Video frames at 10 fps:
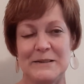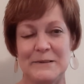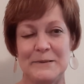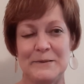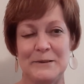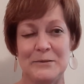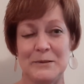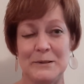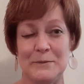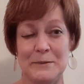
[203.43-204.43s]
the
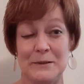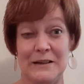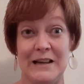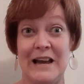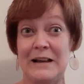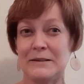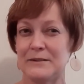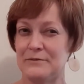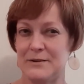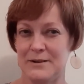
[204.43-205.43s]
dreaded word,
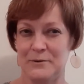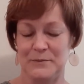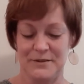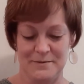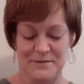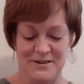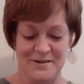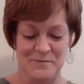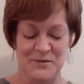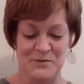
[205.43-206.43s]
ask for help
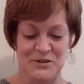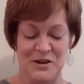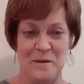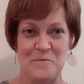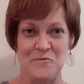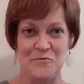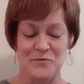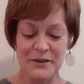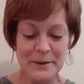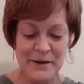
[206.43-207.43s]
sometimes, which I am
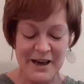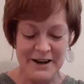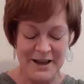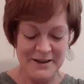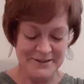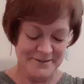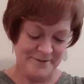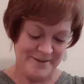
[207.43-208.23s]
really bad at.